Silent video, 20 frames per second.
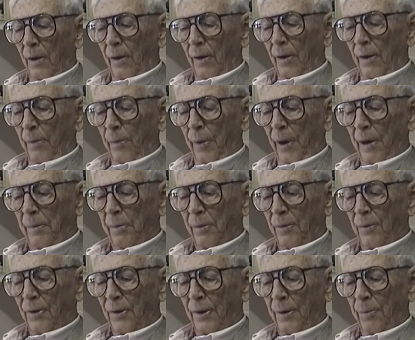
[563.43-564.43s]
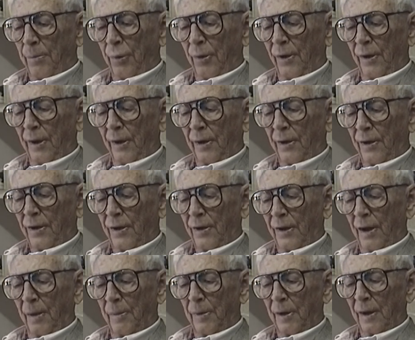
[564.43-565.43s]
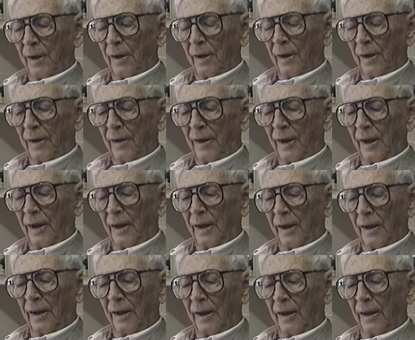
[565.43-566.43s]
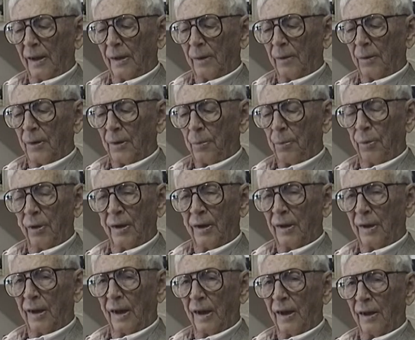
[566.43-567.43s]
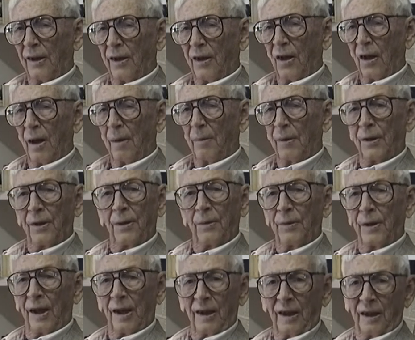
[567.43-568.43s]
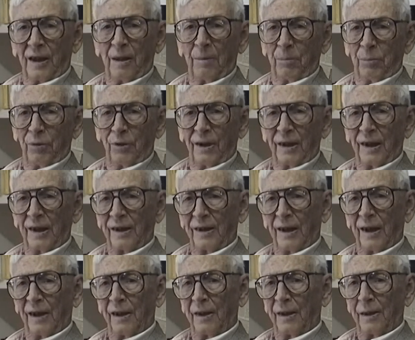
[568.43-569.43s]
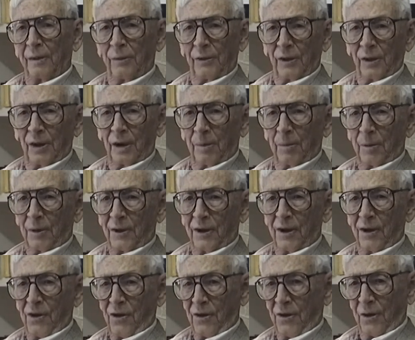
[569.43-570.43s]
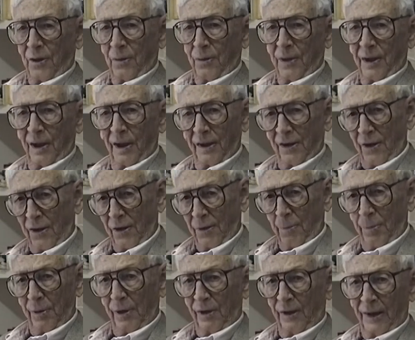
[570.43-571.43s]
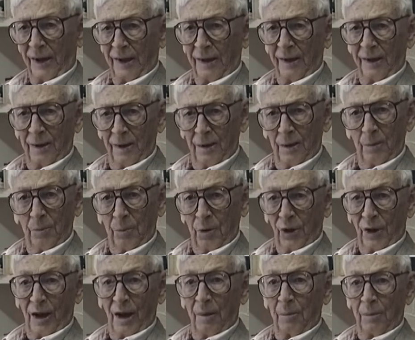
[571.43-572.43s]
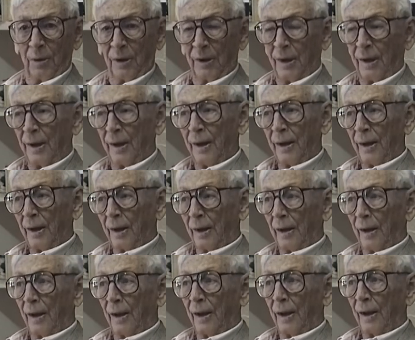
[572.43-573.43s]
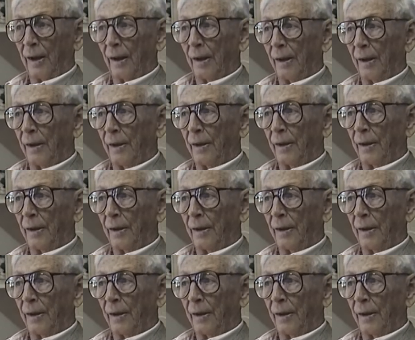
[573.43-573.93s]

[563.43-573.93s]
the paper was a pretty stubby little thing, and it was printed down in Yarmouth, and we had to keep printing it down there for a couple of years until we got this building put up. Uh,